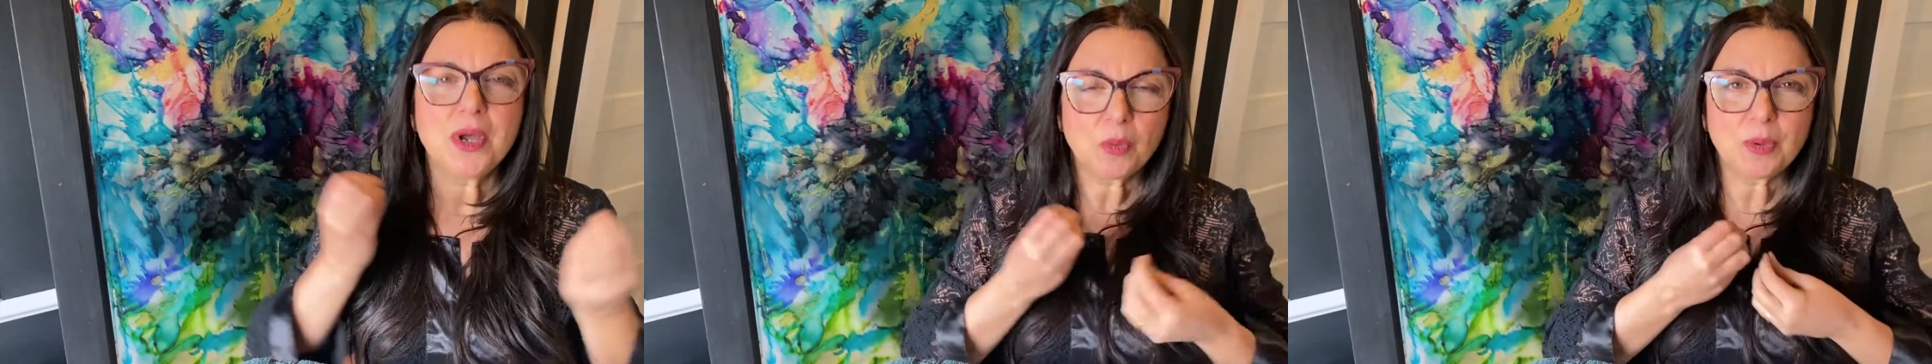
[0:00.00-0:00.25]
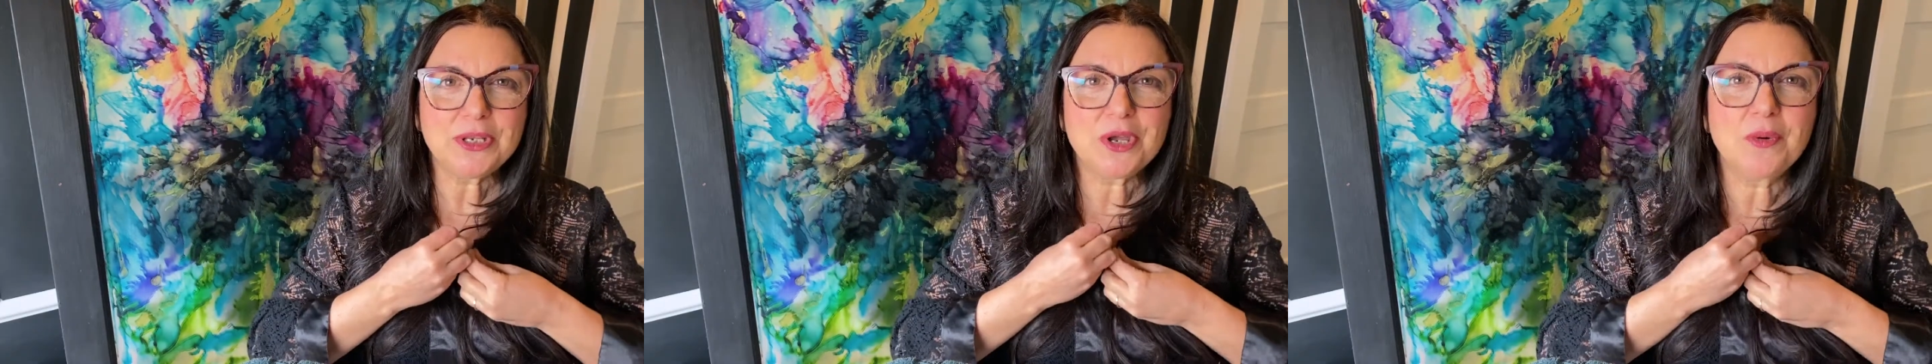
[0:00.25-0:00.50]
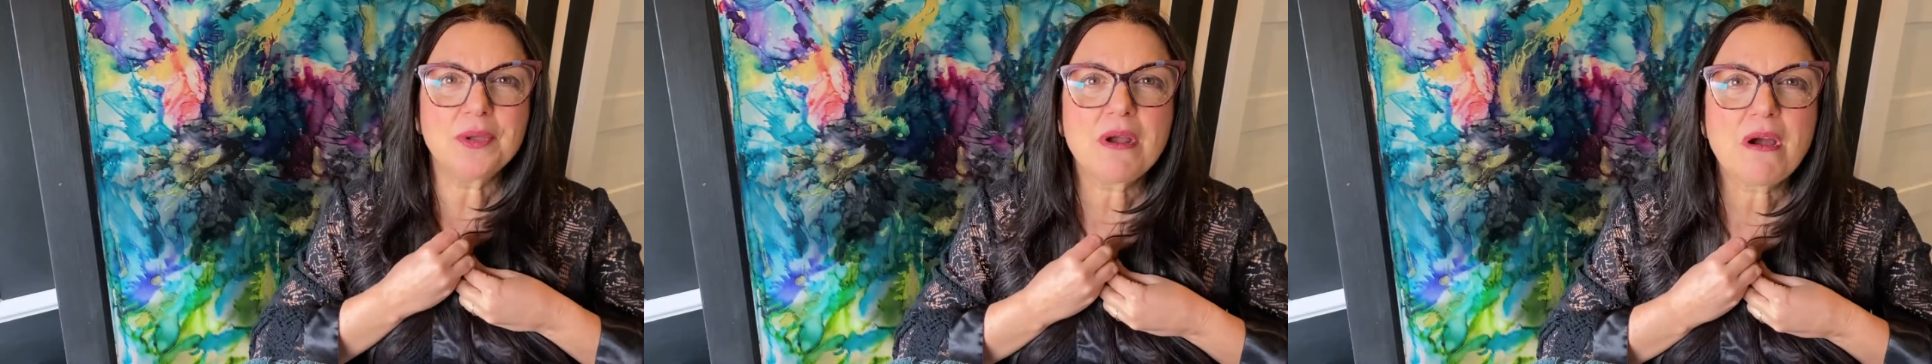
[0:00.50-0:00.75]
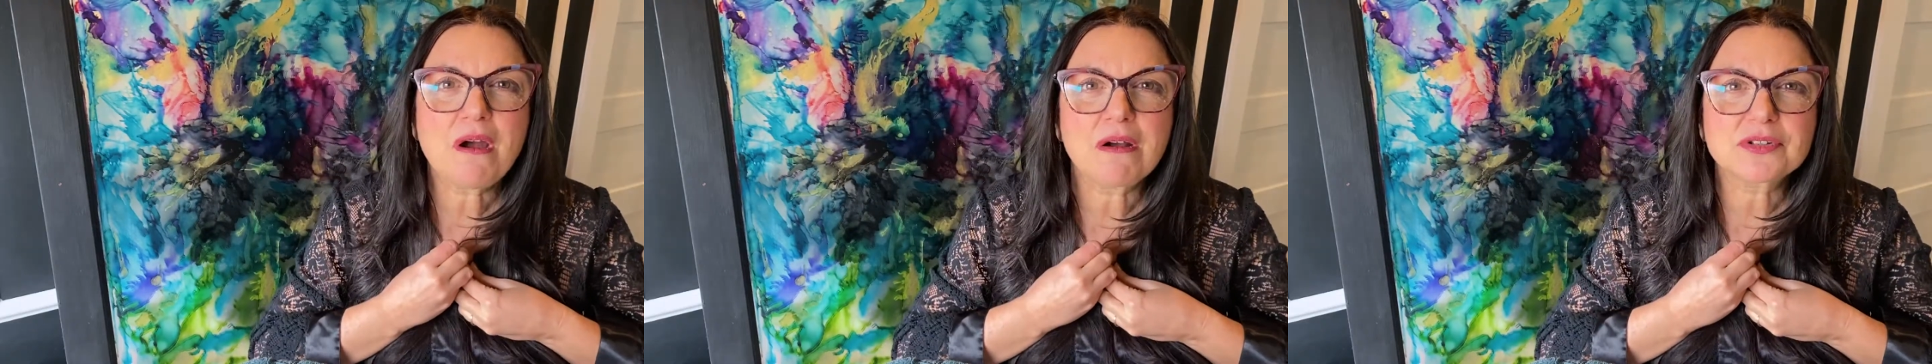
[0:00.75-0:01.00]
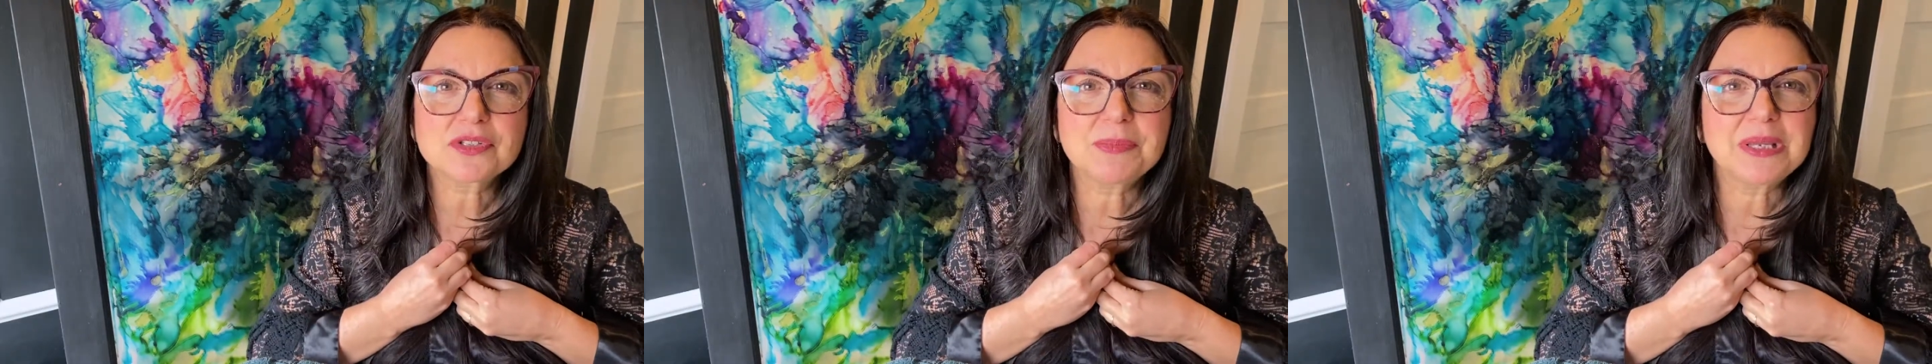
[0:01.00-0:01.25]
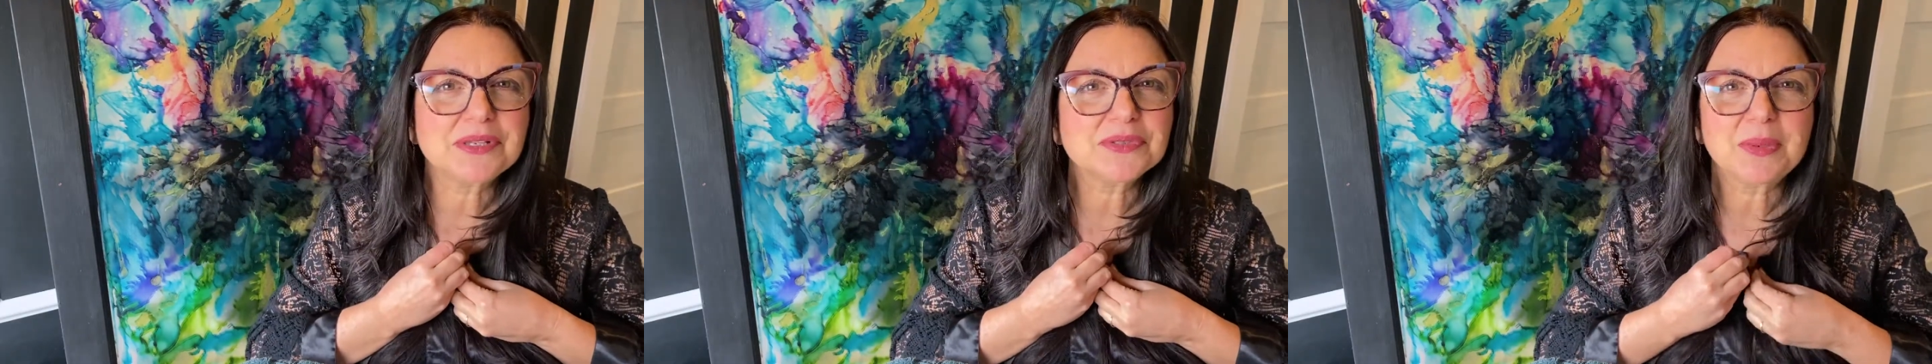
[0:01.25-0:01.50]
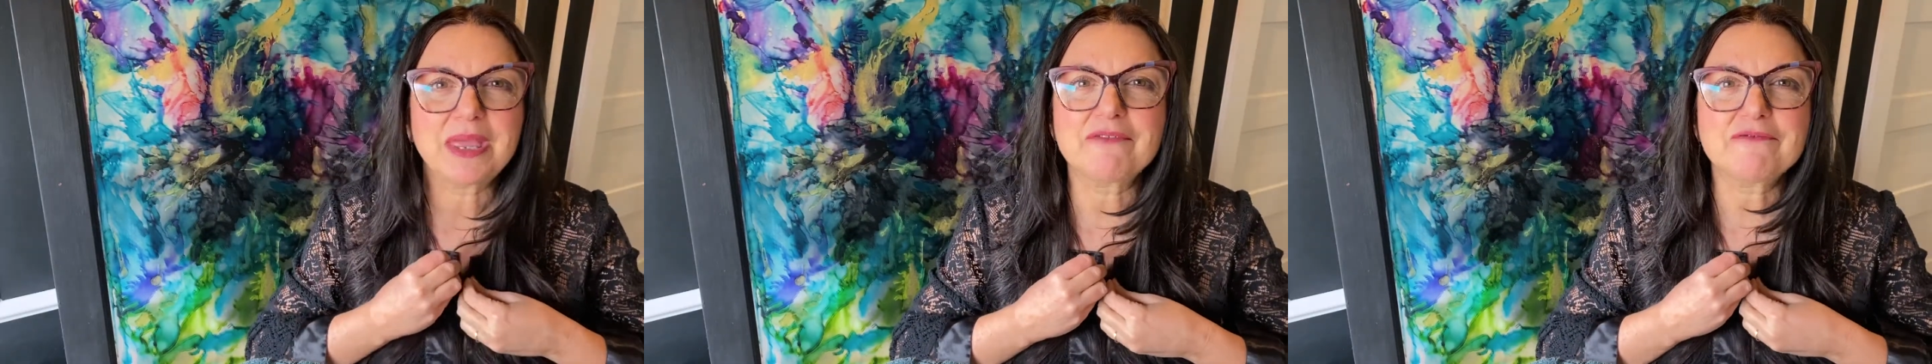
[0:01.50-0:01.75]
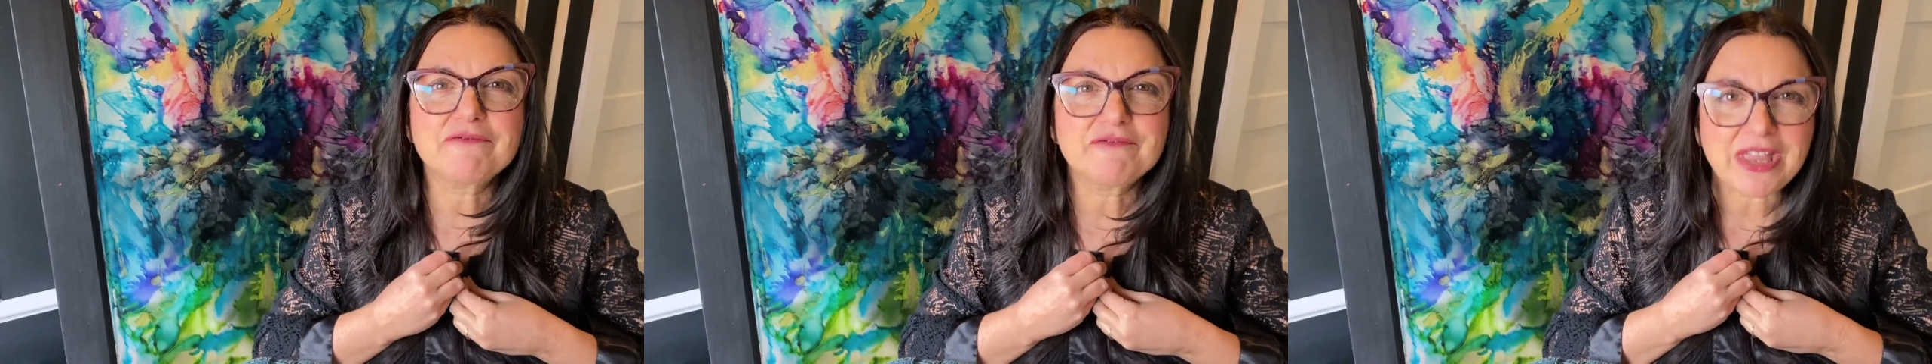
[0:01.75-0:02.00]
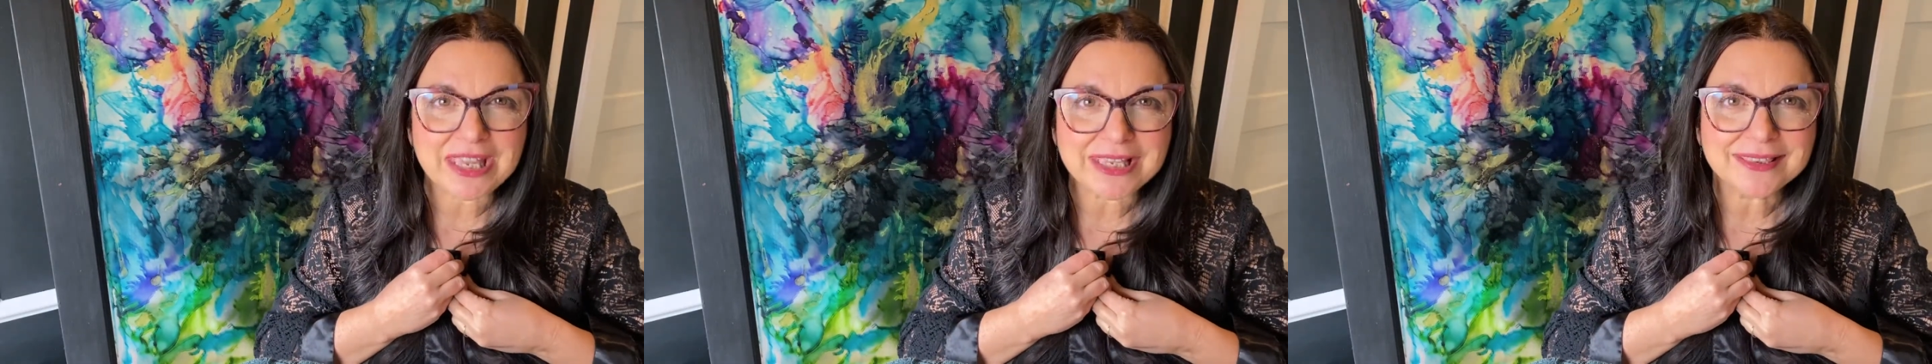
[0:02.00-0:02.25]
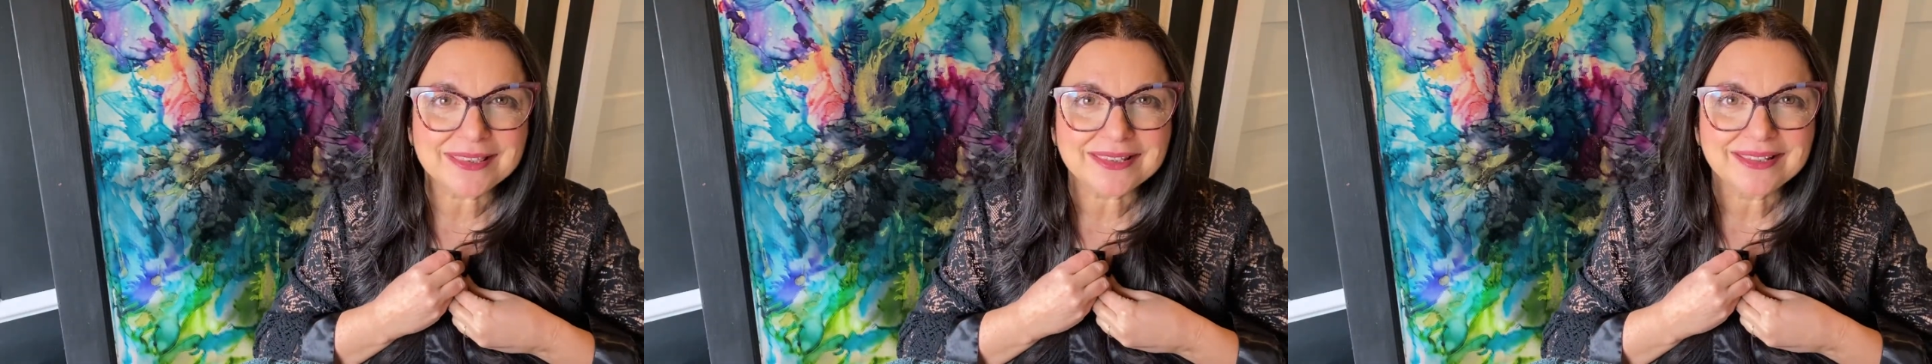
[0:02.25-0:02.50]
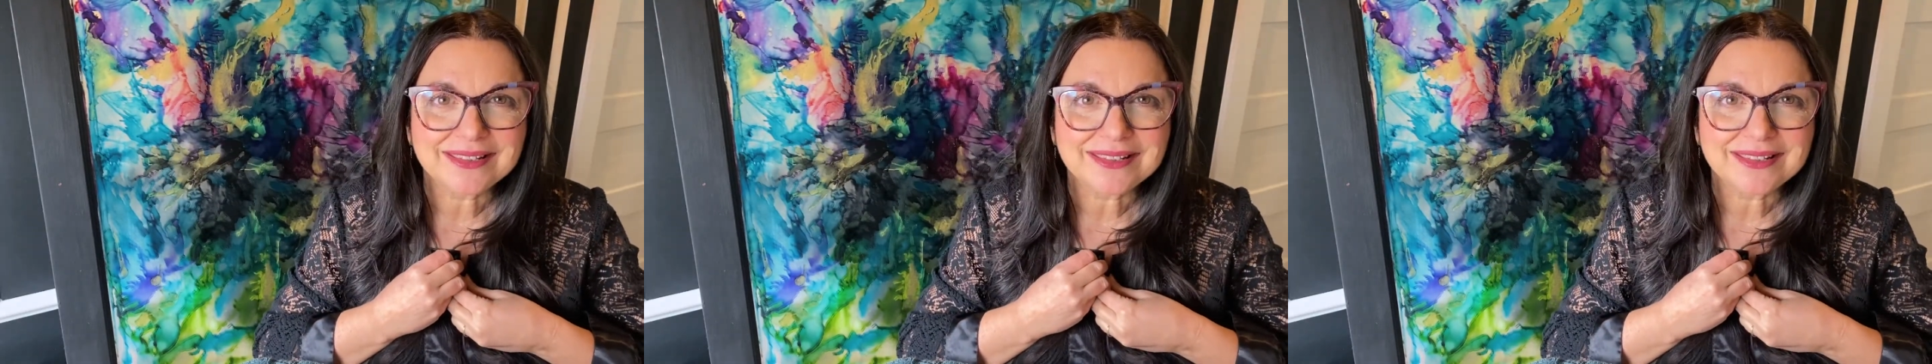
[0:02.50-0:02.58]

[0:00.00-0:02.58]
We know in our hearts because we have faith.